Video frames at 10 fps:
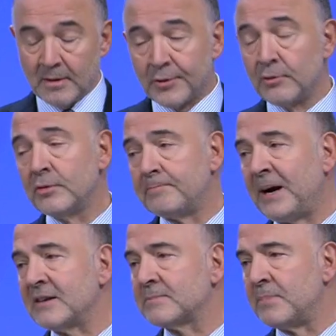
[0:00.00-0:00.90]
Through the
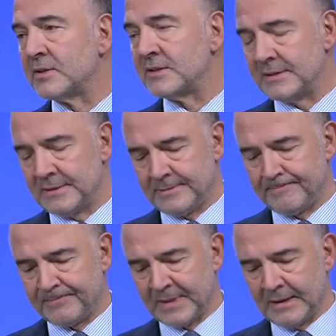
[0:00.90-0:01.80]
past months,
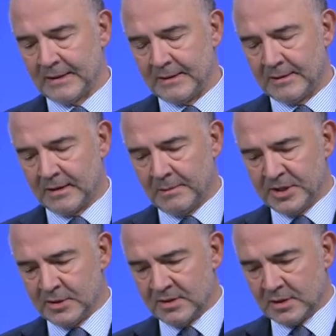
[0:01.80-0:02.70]
uh, the
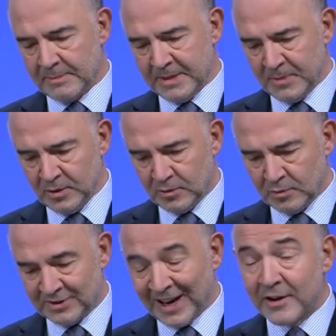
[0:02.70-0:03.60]
Commission's commitment to
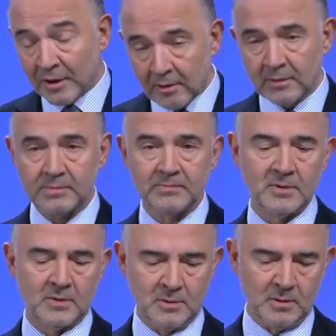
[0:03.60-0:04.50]
dialogue
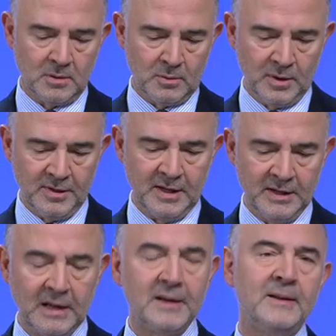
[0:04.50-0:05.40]
with
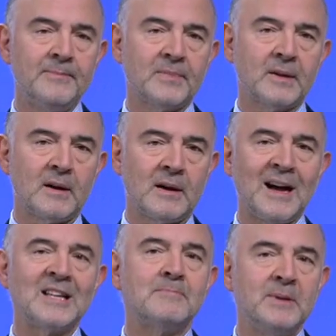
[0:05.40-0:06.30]
Italy
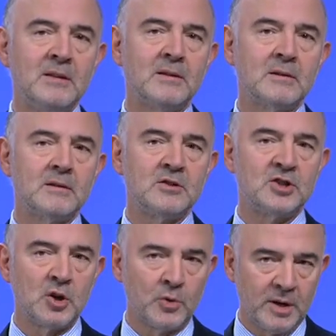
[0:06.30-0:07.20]
has been
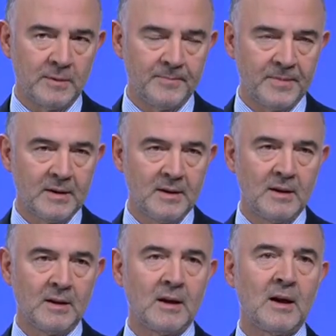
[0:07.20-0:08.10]
genuine,
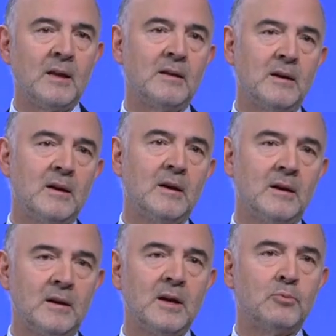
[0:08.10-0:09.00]
and uh,
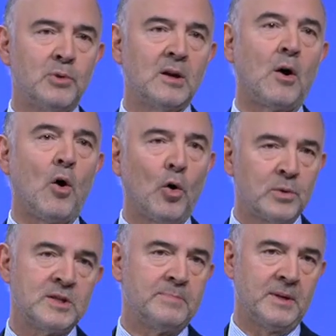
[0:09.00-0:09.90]
it will
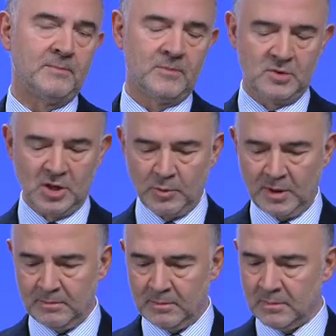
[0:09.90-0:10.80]
always be
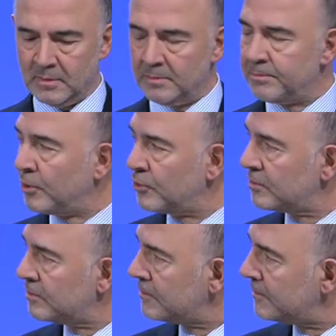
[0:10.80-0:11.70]
genuine. Both
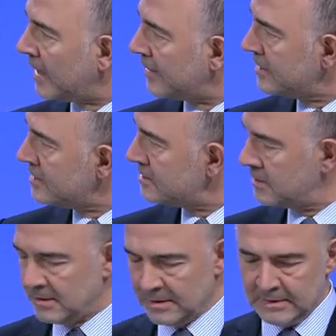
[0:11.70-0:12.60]
Valdis
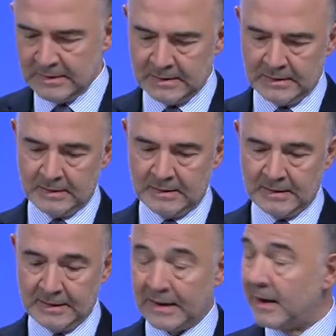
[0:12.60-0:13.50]
uh,
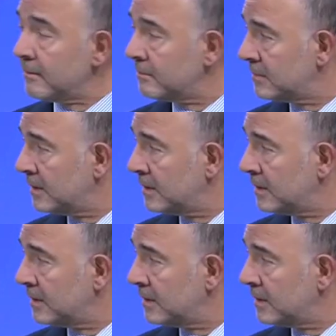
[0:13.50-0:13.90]
and I